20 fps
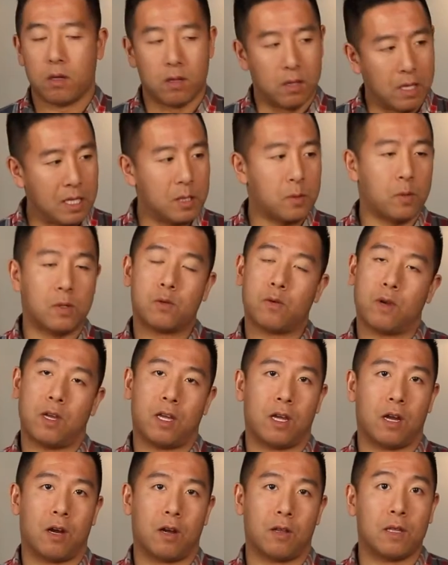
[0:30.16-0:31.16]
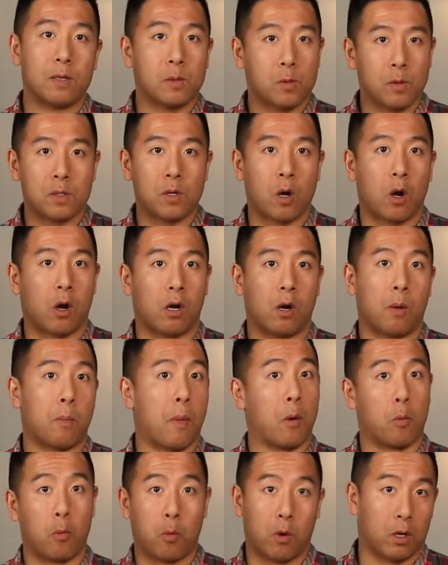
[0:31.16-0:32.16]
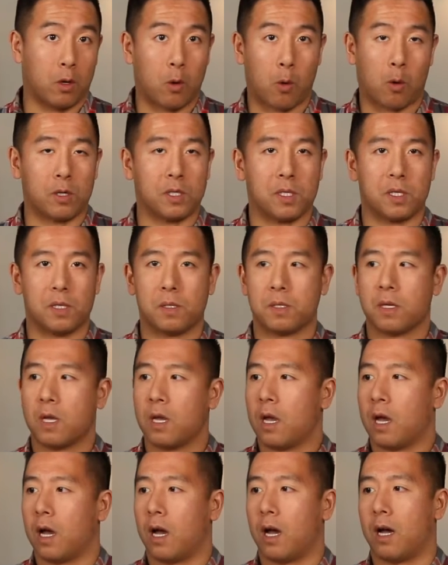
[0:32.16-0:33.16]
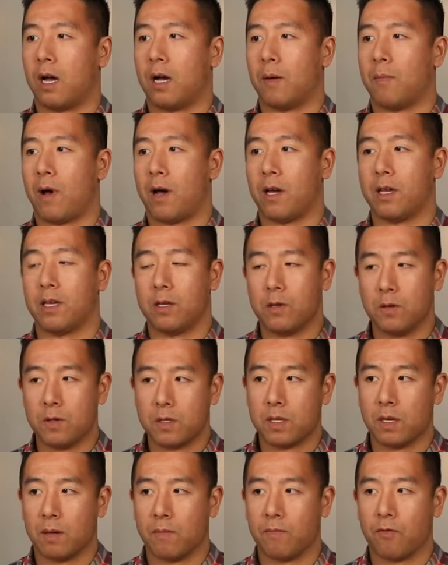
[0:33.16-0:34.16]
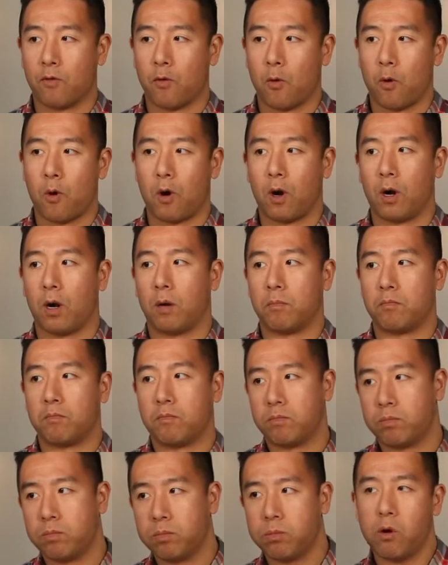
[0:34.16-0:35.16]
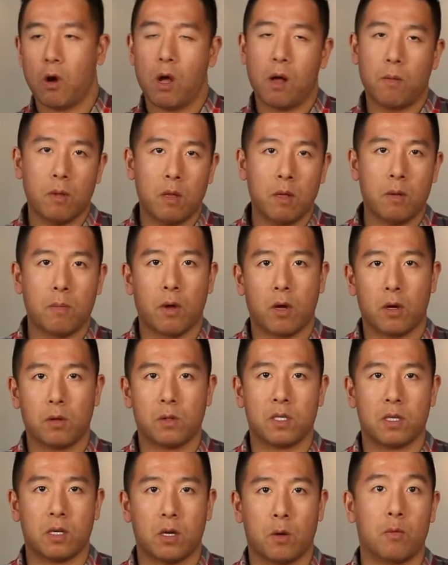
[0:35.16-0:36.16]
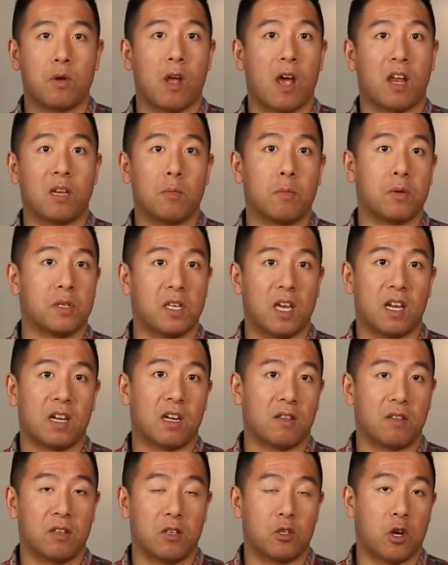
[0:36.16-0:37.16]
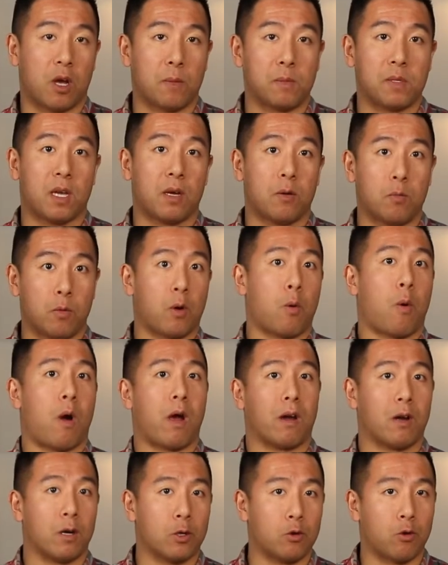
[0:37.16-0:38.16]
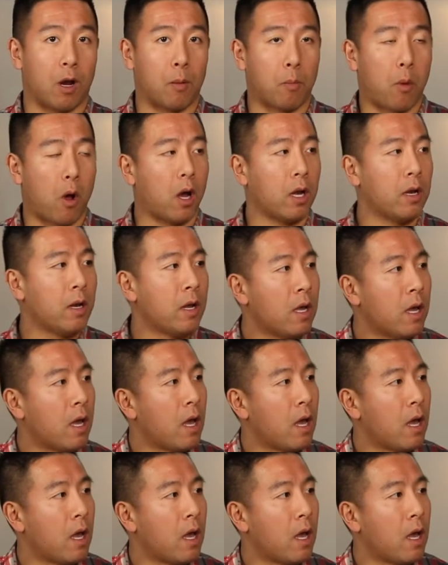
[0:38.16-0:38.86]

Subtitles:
these ones right here, these ones are my workhorses. I use them for probably about 90% of the jobs that require a tripod.